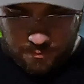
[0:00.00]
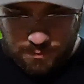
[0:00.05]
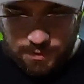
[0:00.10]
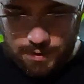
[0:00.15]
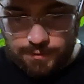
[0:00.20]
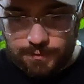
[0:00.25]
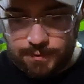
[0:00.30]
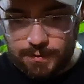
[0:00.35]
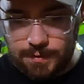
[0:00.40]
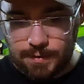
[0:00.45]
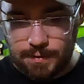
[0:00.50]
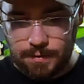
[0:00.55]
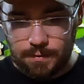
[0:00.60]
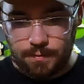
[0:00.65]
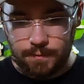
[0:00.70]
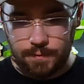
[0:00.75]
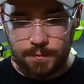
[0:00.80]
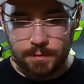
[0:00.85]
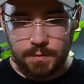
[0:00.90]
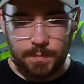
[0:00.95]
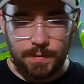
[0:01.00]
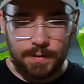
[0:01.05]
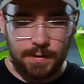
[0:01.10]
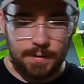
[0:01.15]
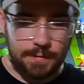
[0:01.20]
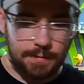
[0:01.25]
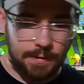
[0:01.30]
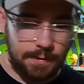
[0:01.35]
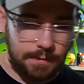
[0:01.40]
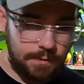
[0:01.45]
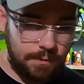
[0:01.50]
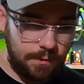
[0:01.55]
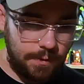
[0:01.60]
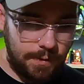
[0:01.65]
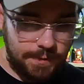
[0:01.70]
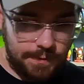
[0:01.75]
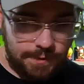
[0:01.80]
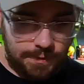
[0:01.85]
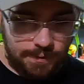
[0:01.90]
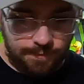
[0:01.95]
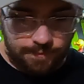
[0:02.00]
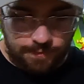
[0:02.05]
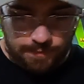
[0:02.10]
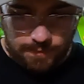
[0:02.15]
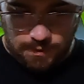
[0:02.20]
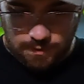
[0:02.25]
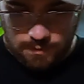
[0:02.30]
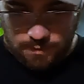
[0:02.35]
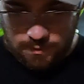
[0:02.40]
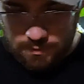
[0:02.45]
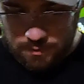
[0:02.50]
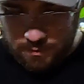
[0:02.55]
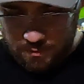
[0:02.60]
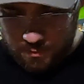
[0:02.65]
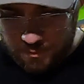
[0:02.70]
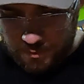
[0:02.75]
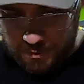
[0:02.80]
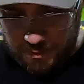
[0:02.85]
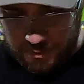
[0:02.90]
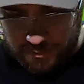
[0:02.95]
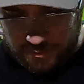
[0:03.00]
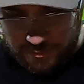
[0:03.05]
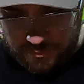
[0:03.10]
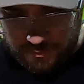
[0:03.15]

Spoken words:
How did he get all those pigs? That's crazy. Alright.